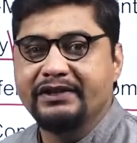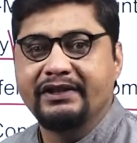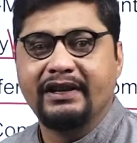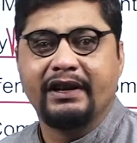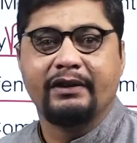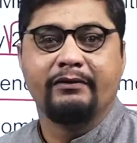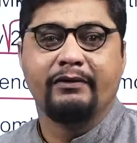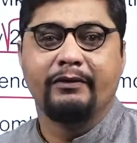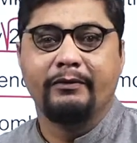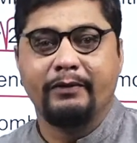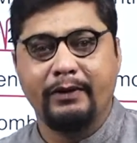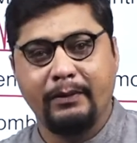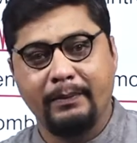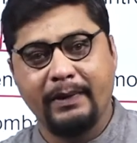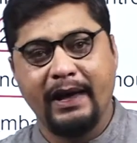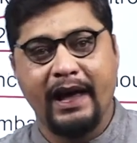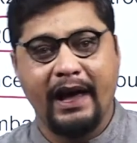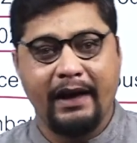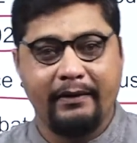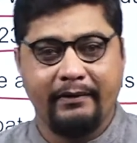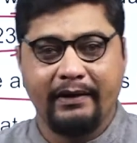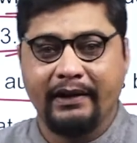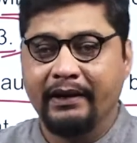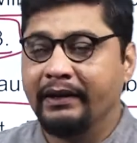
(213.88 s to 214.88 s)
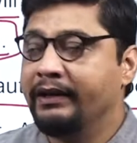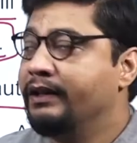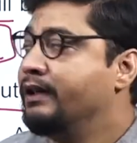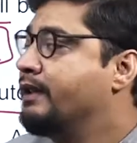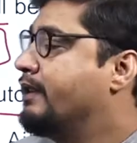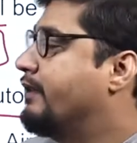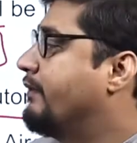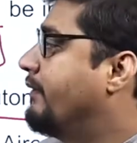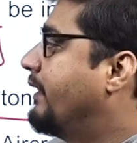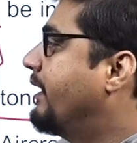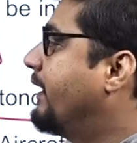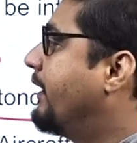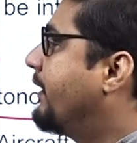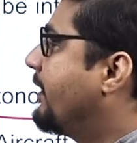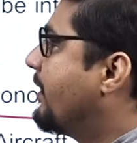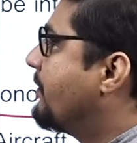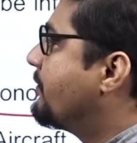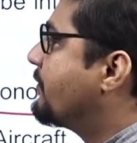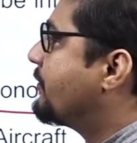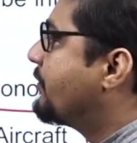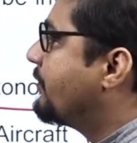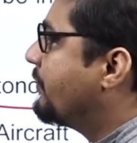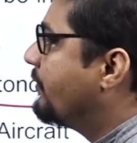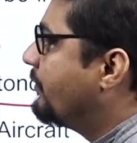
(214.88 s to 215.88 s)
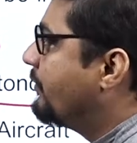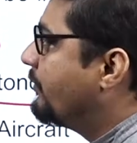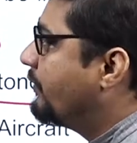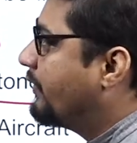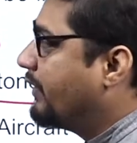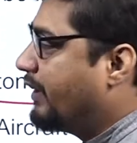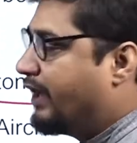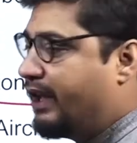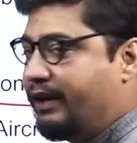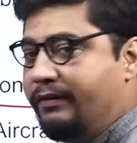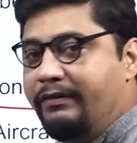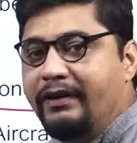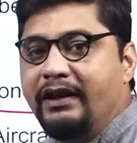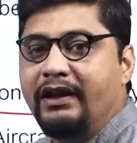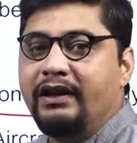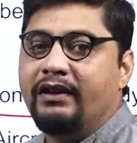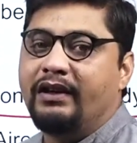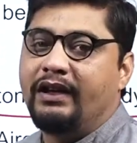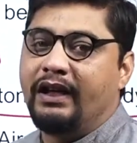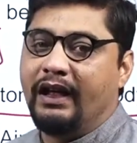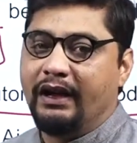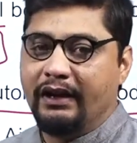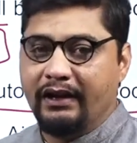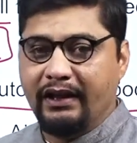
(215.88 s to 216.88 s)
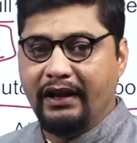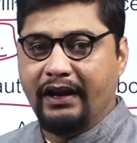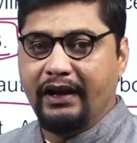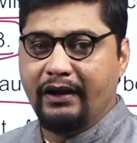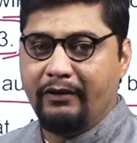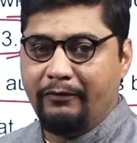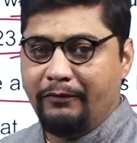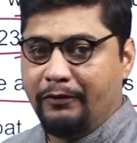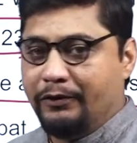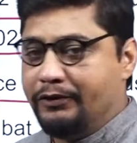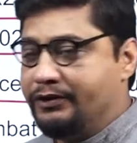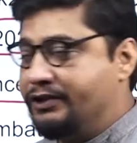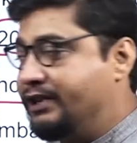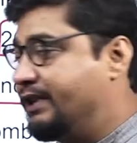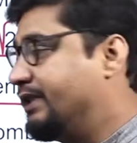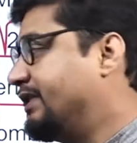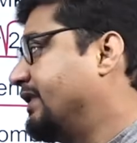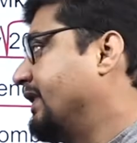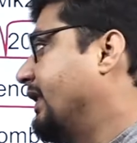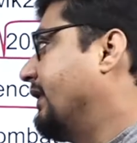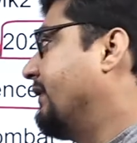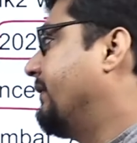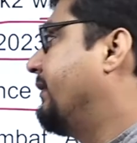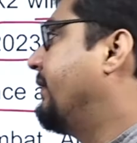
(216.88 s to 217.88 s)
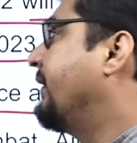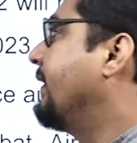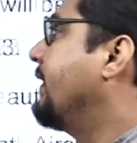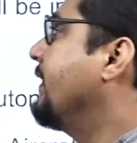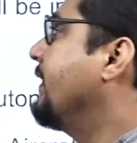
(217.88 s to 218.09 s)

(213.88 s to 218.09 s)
that we will be having when it comes to Navy and the Air Force itself.